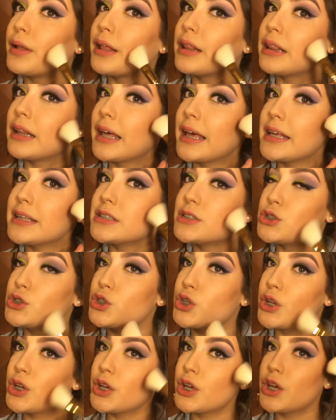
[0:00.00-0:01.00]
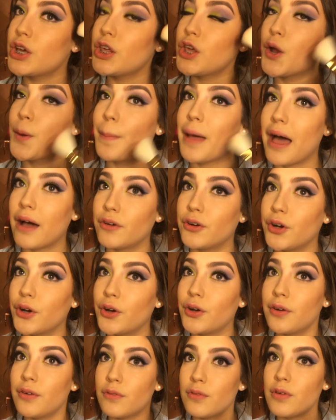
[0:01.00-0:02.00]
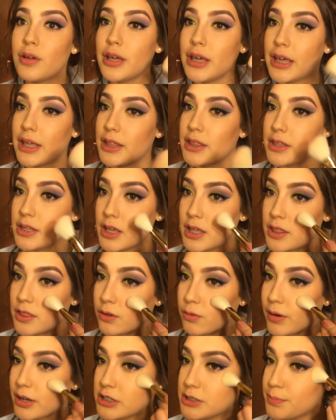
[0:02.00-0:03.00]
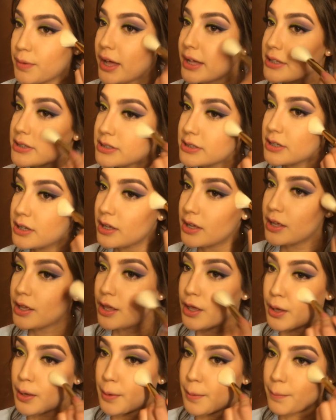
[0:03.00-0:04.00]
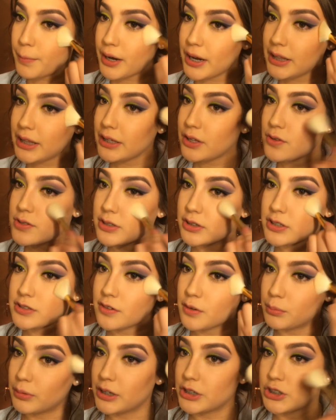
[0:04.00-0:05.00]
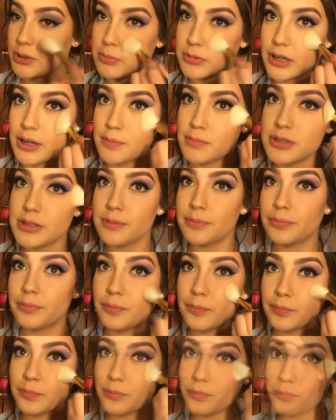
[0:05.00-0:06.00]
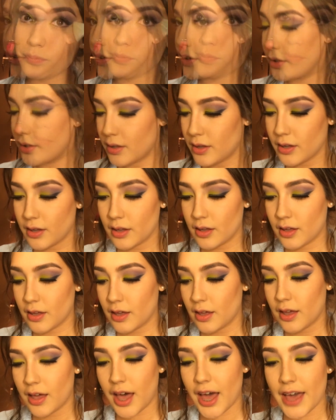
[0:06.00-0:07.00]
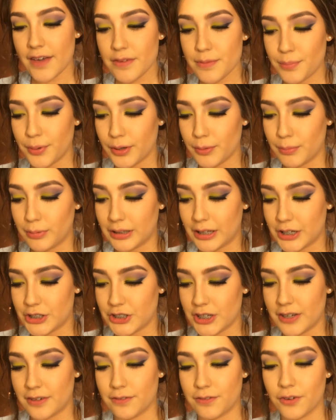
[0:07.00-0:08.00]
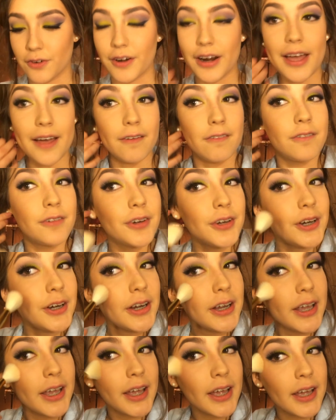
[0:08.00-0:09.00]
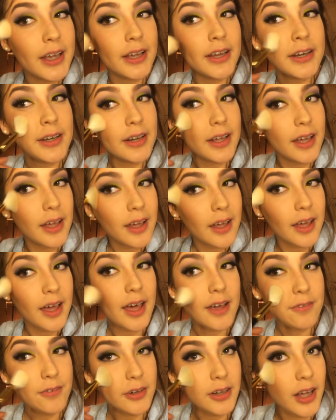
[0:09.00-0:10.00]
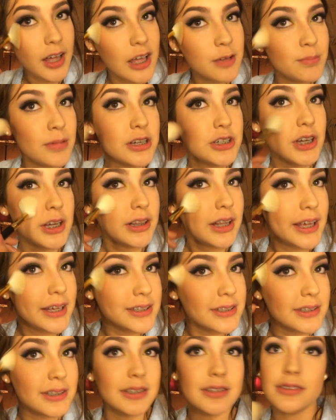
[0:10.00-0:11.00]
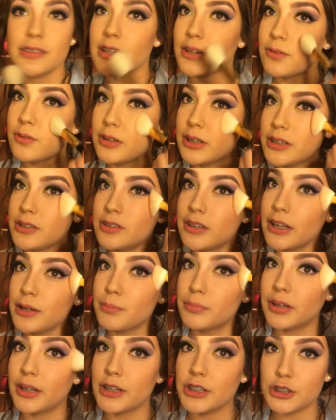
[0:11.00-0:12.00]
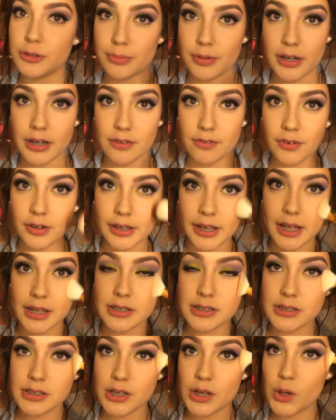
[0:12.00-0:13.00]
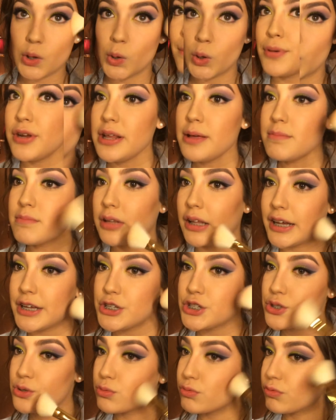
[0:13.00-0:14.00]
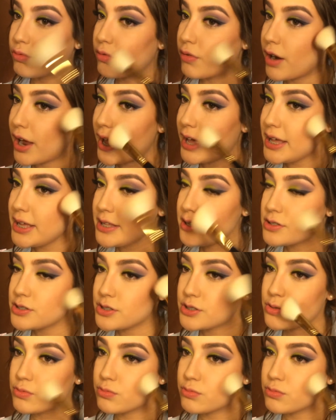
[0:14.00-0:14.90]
place your powder in the right spot. But I like using this for blush sometimes. I haven't put blush in forever and I forgot how much I liked it. I really do like blush, but I forget. I'm putting blush right